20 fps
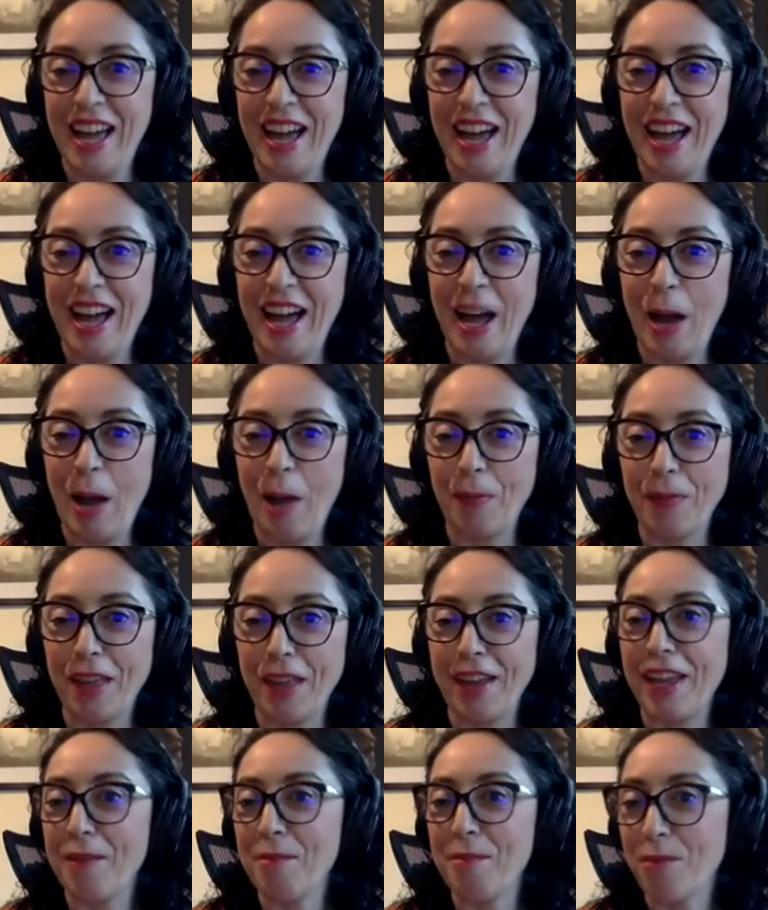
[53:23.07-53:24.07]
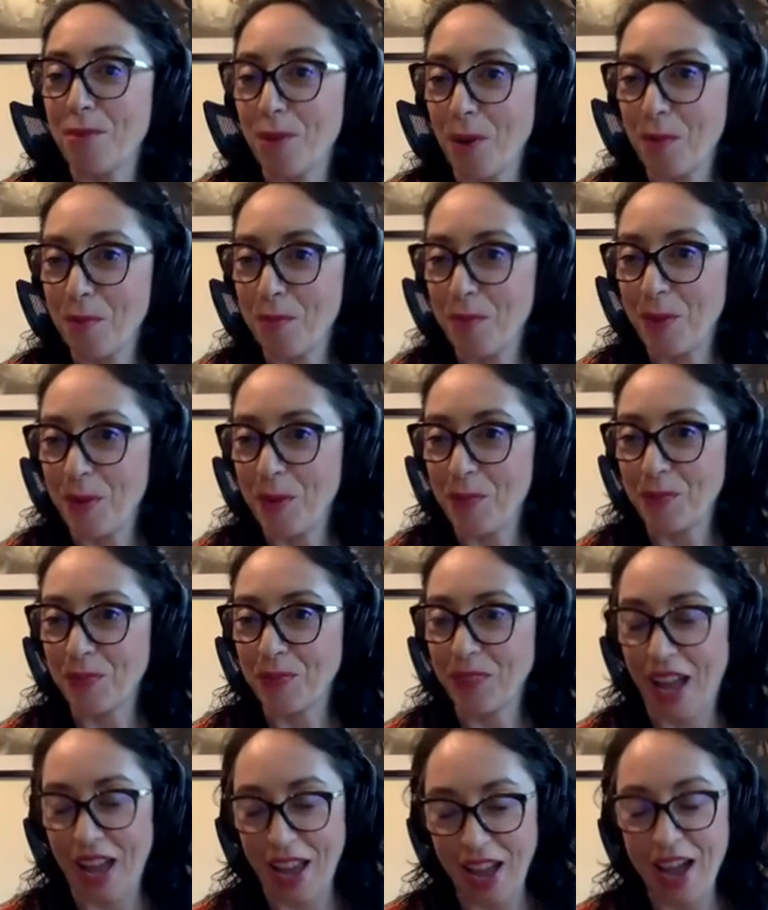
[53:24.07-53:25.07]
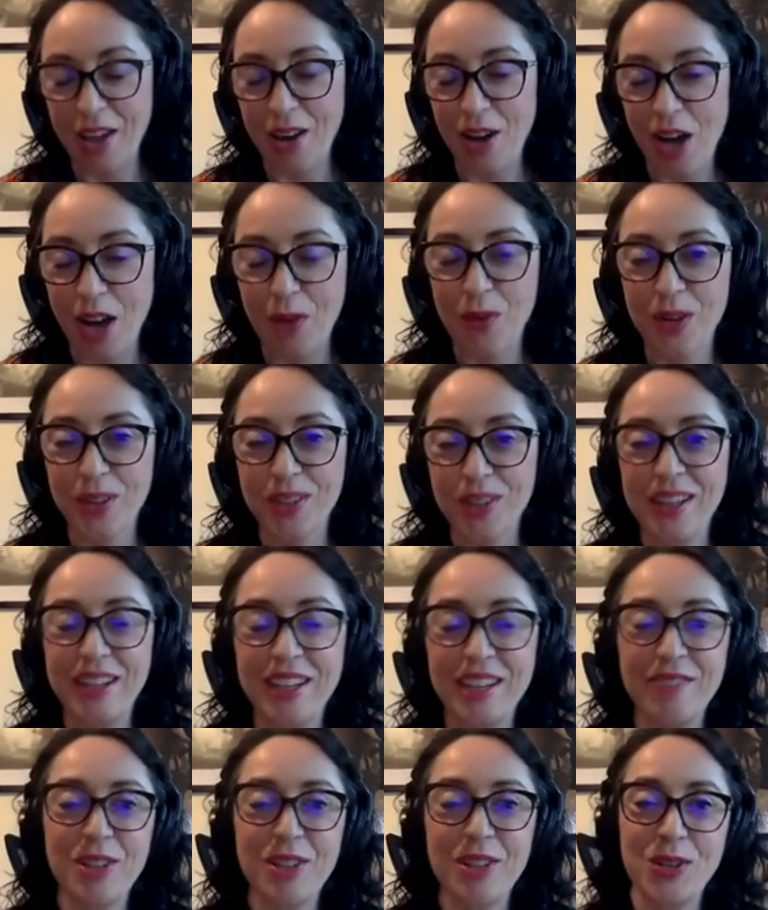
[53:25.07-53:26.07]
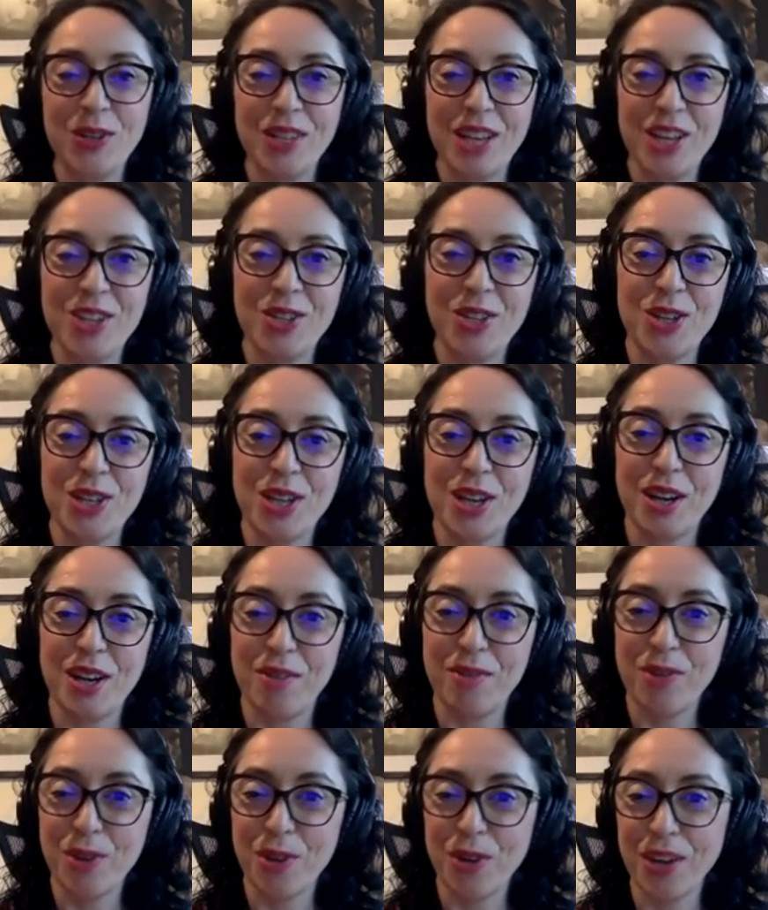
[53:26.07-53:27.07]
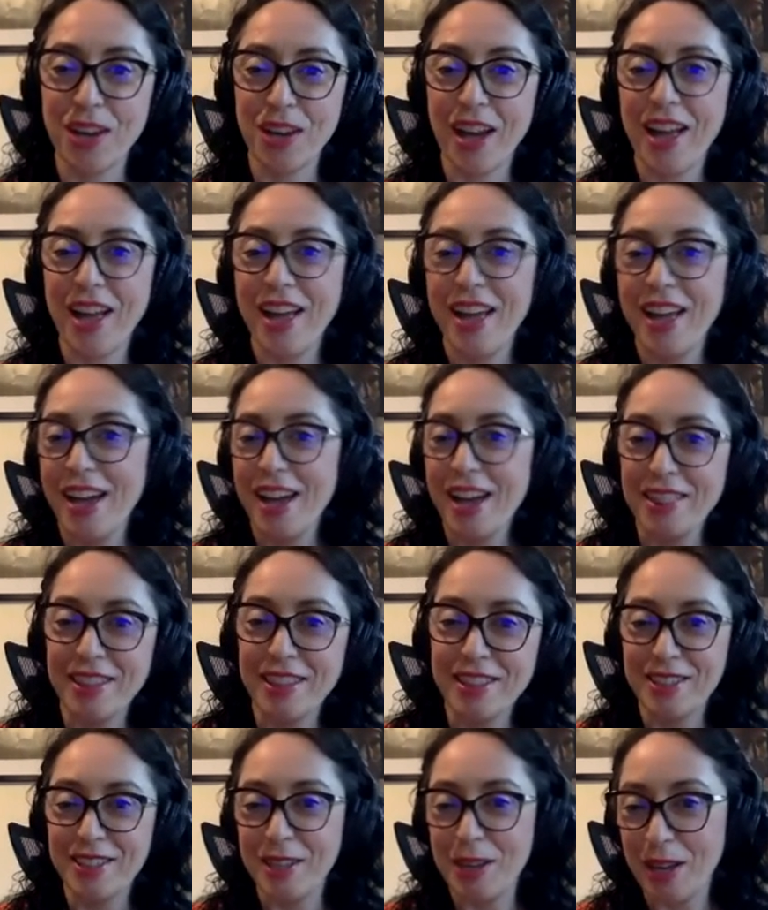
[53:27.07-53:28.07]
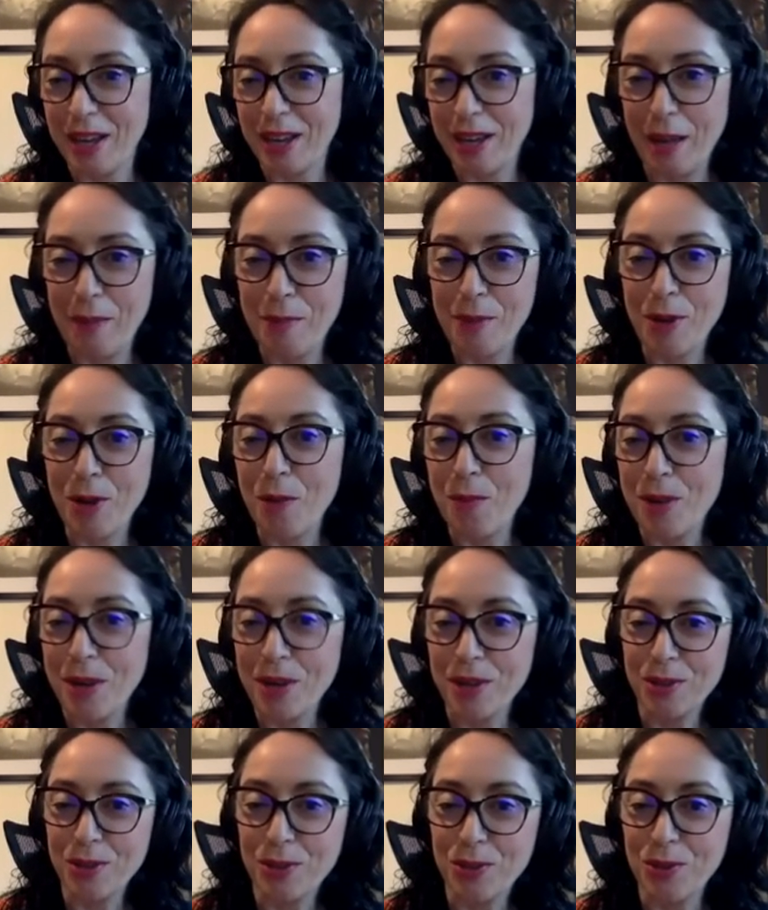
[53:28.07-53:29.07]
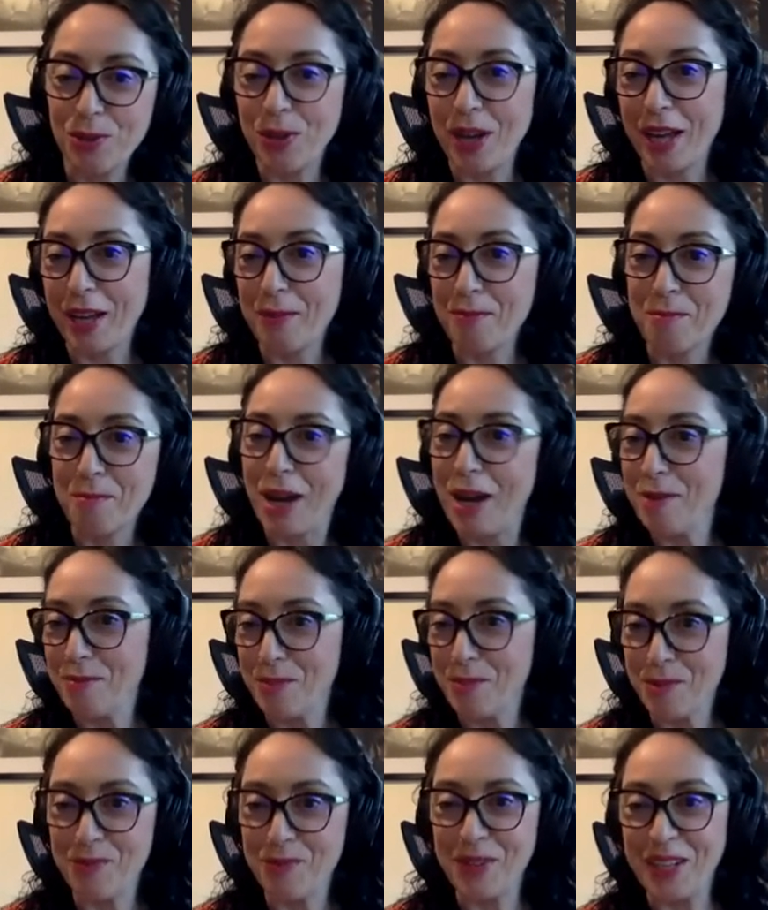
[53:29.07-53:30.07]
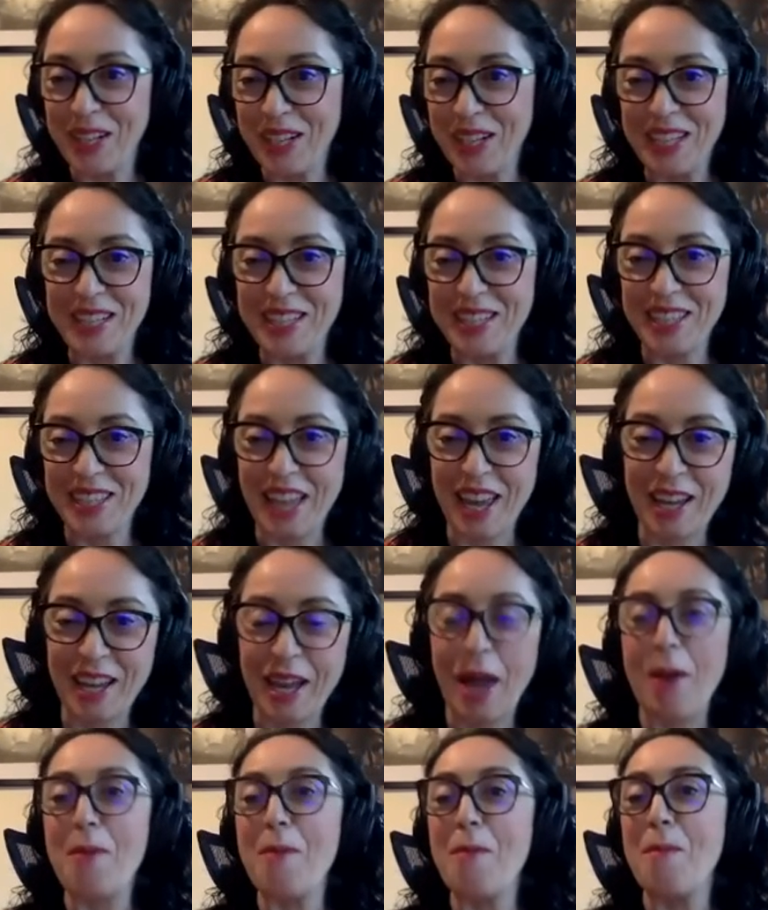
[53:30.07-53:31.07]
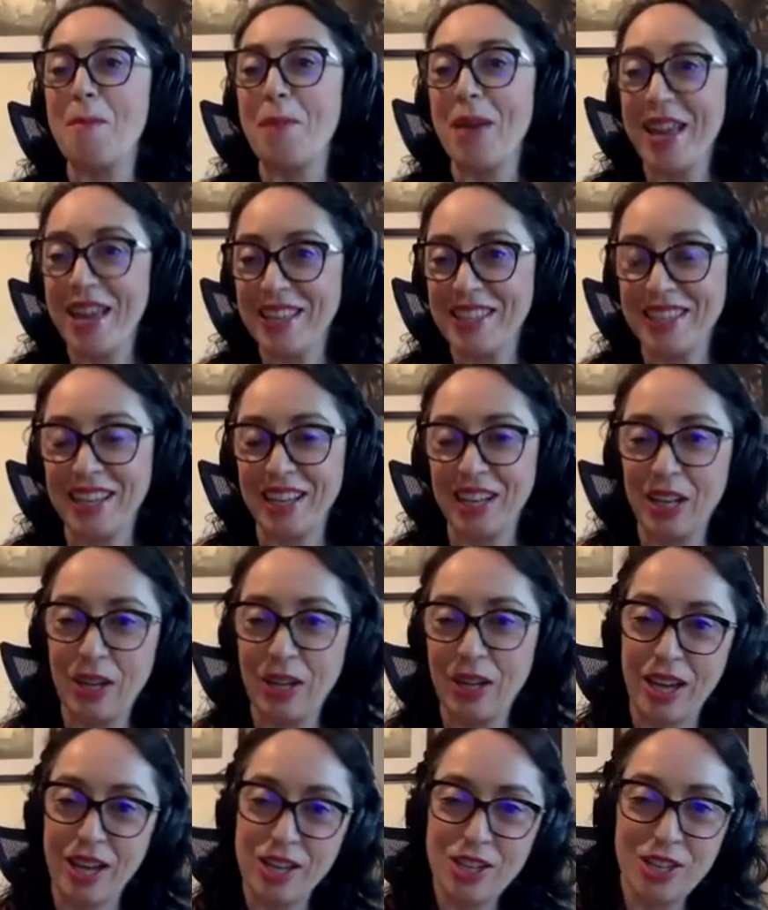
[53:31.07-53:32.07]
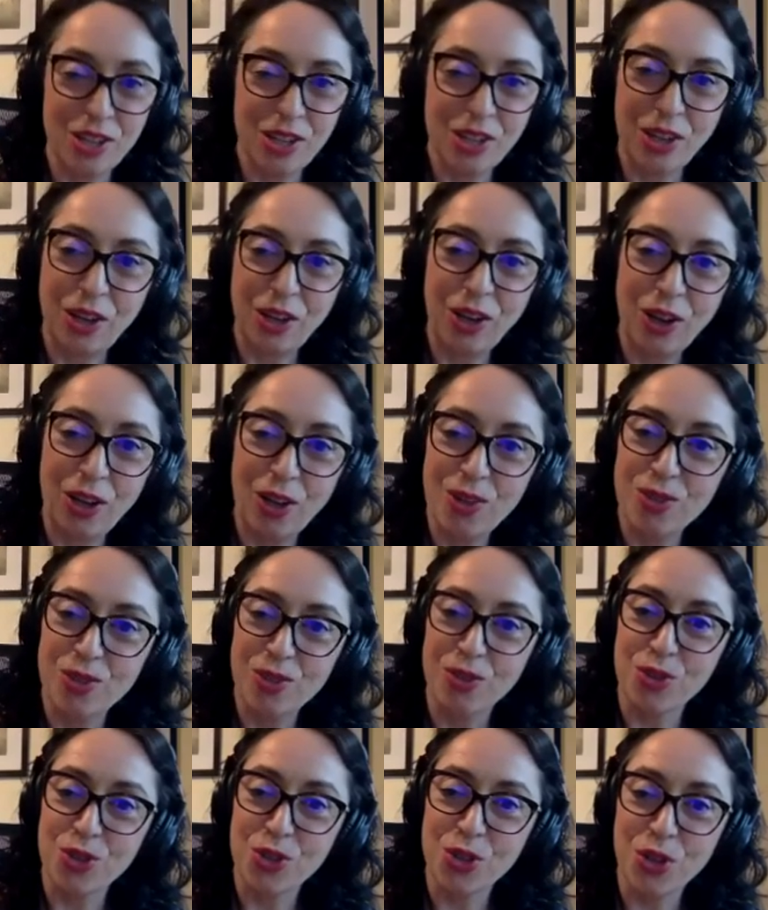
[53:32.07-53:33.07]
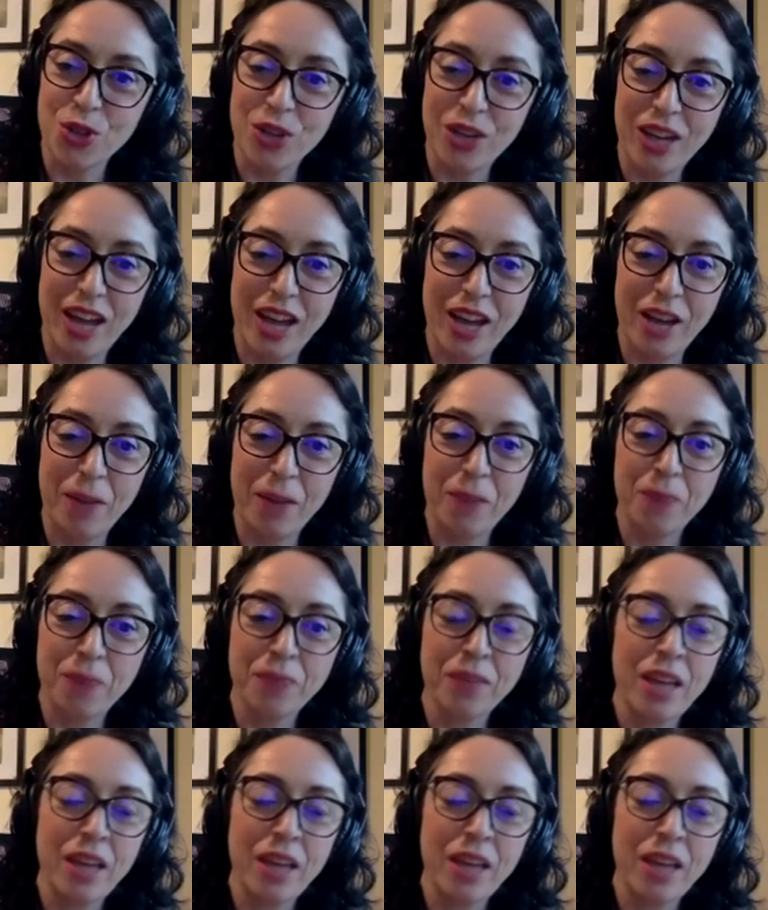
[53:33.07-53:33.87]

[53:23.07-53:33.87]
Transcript: uh, I am from, um, I, I, currently live in Los Angeles, California, and this can be compared to like Malibu villas, like amazing location close to the shoreline,